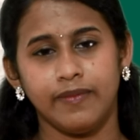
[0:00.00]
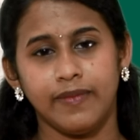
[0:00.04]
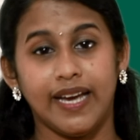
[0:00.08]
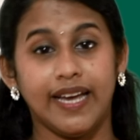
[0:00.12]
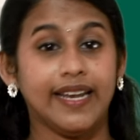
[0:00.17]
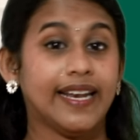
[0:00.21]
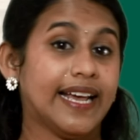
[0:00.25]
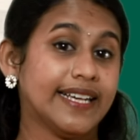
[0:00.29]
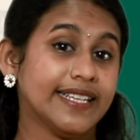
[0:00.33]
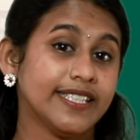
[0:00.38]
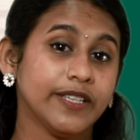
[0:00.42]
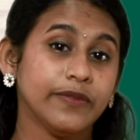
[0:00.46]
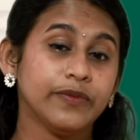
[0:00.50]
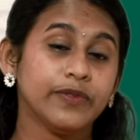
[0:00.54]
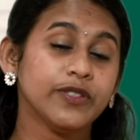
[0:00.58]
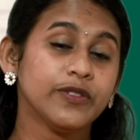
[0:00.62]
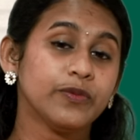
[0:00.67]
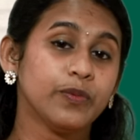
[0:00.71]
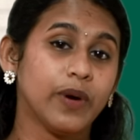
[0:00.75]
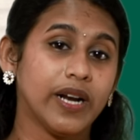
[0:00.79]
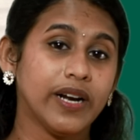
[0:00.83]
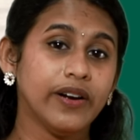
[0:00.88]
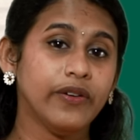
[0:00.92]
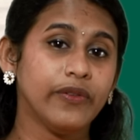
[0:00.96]
And as he was
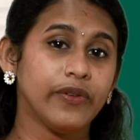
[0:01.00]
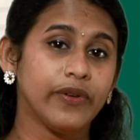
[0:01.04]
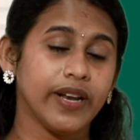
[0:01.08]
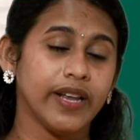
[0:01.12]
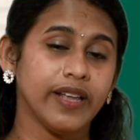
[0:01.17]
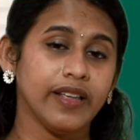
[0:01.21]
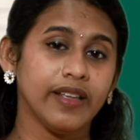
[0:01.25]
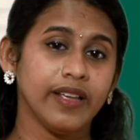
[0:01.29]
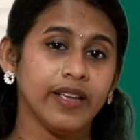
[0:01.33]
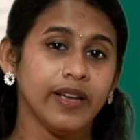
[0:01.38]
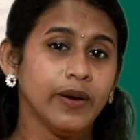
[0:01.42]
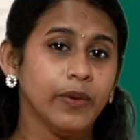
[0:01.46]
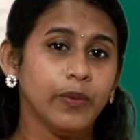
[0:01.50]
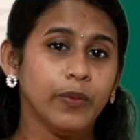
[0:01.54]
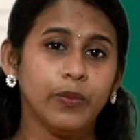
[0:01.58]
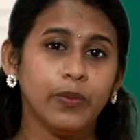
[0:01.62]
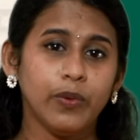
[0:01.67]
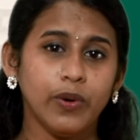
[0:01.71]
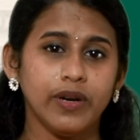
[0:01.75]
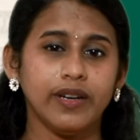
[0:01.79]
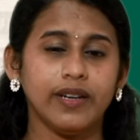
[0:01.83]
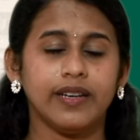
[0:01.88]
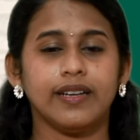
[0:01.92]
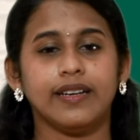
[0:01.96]
wondering
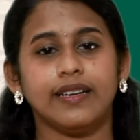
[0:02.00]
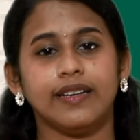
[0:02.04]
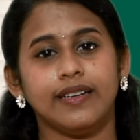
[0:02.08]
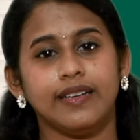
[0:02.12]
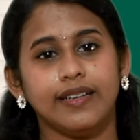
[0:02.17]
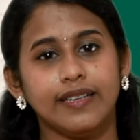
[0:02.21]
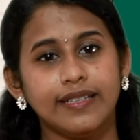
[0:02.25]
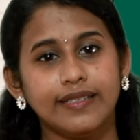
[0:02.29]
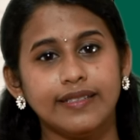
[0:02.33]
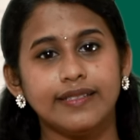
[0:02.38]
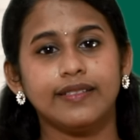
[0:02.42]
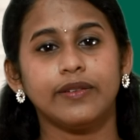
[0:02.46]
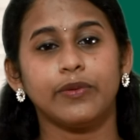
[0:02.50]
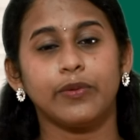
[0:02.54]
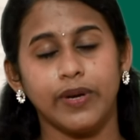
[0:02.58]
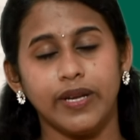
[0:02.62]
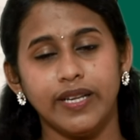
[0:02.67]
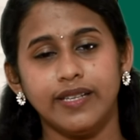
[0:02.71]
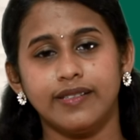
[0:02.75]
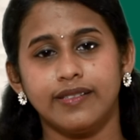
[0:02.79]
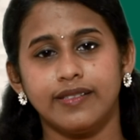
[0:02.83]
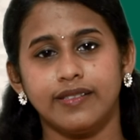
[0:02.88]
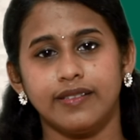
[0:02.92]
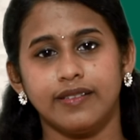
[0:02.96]
what is the
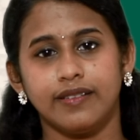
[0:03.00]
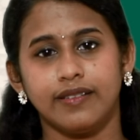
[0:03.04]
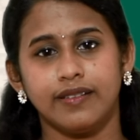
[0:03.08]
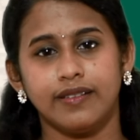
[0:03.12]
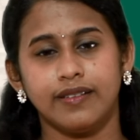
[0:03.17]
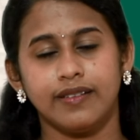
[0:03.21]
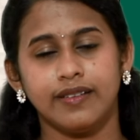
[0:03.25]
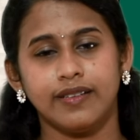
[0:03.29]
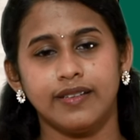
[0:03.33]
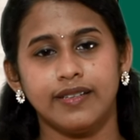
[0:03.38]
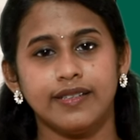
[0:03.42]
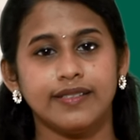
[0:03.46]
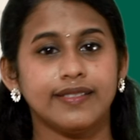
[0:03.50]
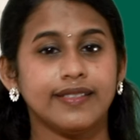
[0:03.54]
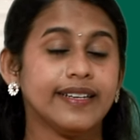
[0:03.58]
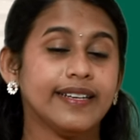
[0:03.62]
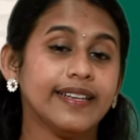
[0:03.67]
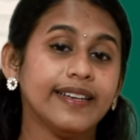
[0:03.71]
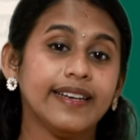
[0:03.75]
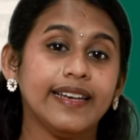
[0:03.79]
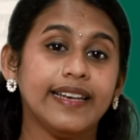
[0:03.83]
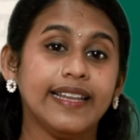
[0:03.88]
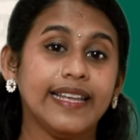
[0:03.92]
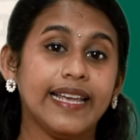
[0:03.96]
reason,
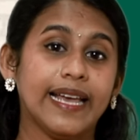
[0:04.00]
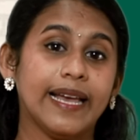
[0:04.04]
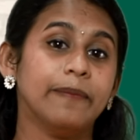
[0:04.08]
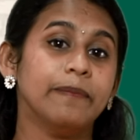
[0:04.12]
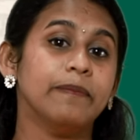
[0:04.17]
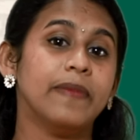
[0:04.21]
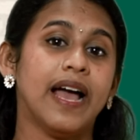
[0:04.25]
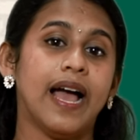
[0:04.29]
suddenly M.